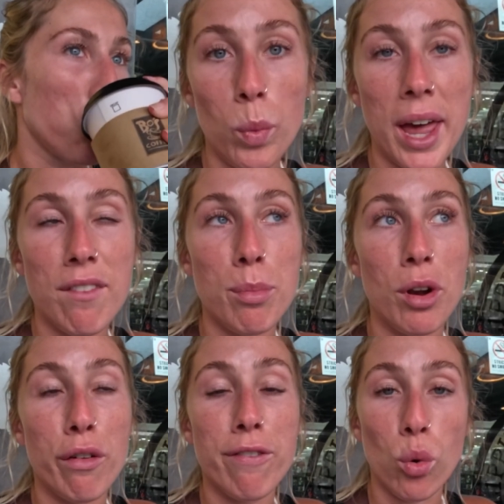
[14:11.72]
We have
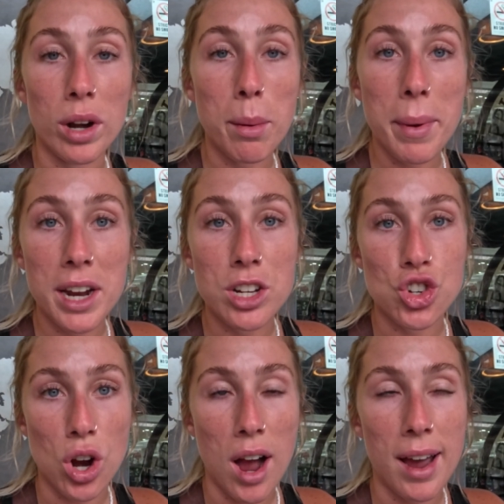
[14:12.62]
about a 40-minute
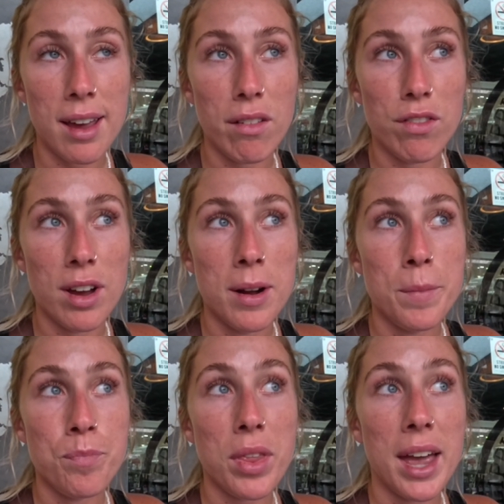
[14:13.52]
drive,
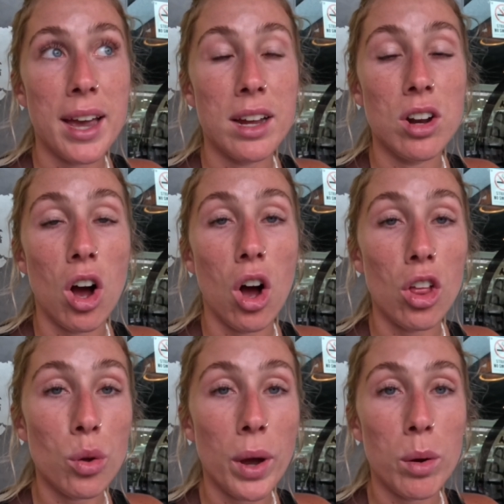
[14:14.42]
and
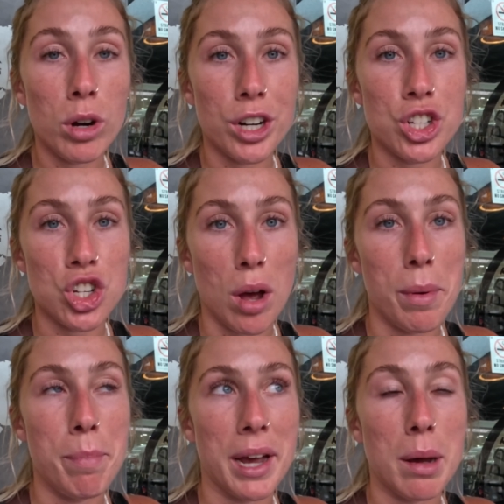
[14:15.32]
on the way we're gonna stop
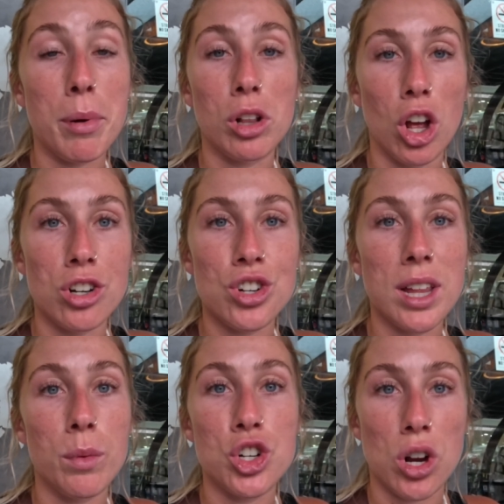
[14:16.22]
and pick up our laundry
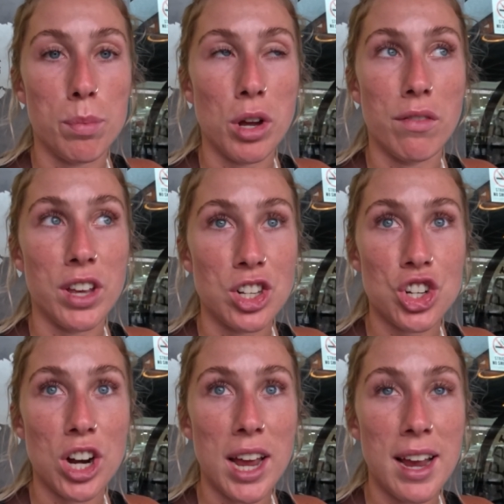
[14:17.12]
that we dropped off
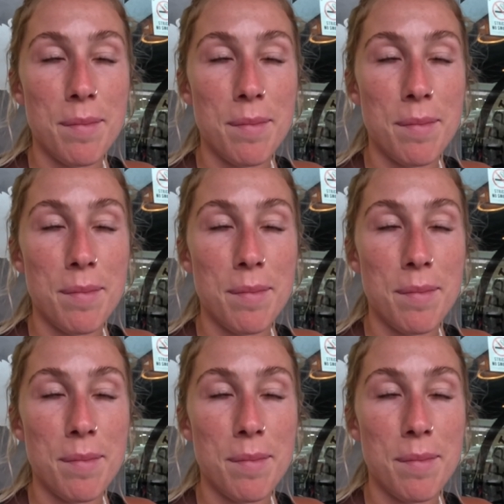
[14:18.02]
yesterday.